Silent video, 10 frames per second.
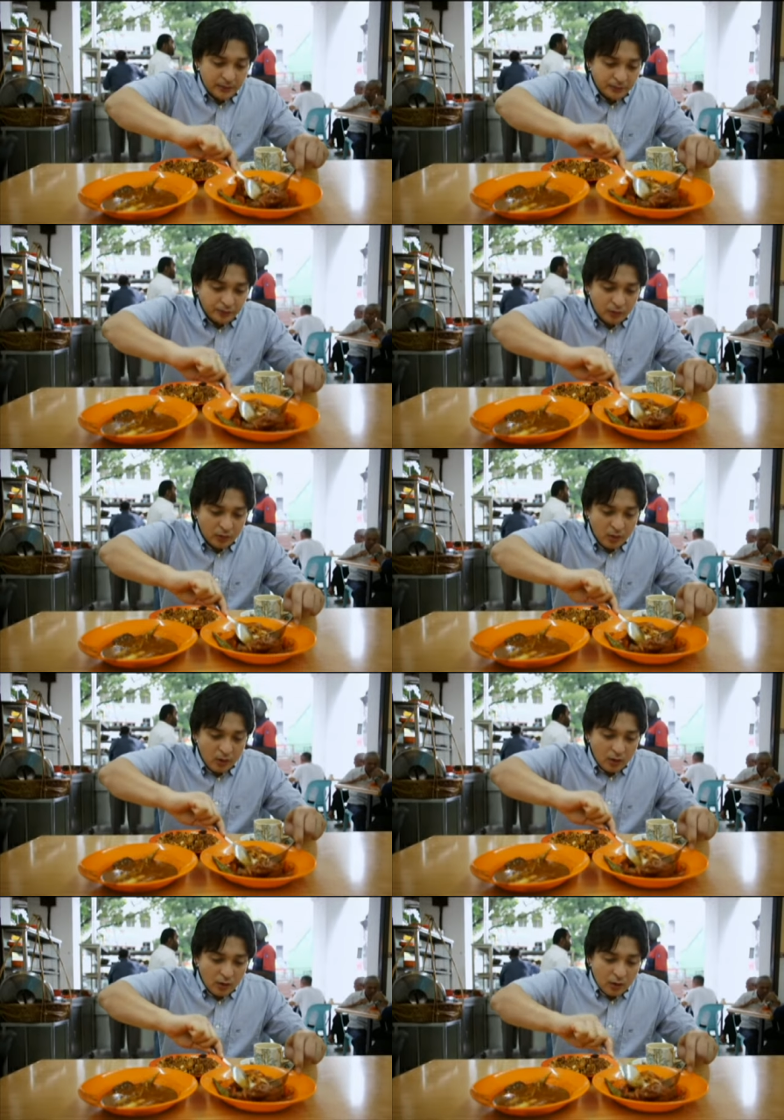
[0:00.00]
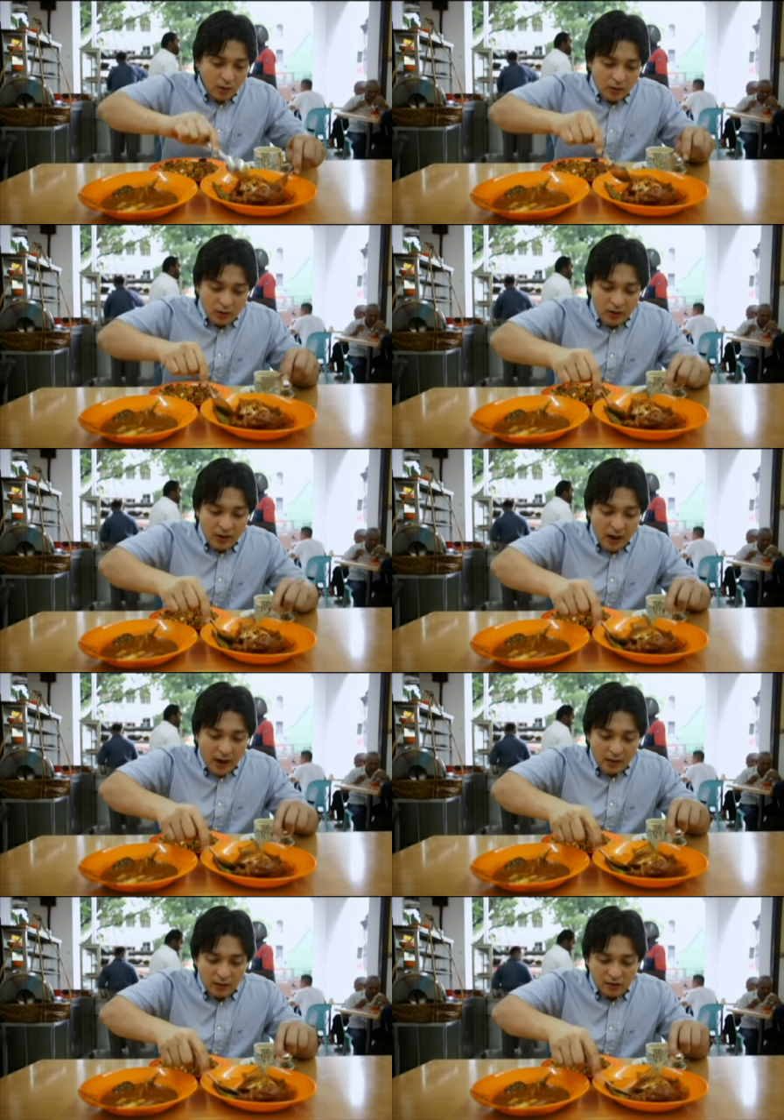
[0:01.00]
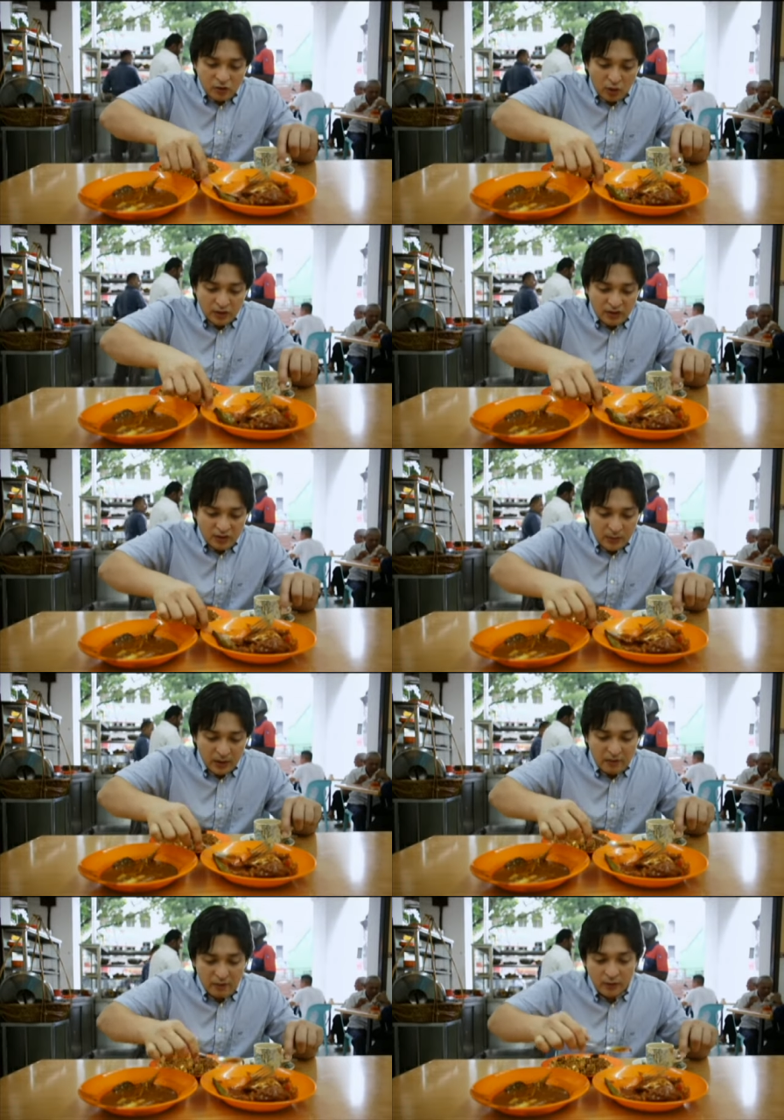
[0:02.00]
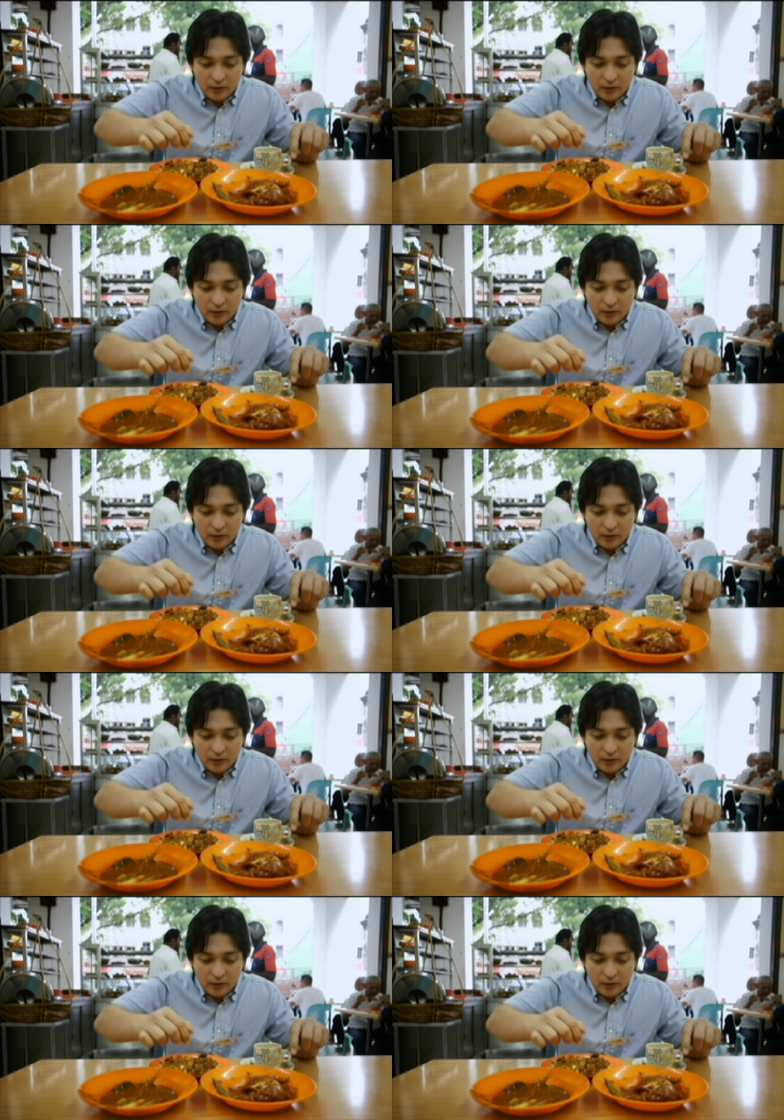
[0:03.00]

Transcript: that. The, uh, the sauce is a bit different,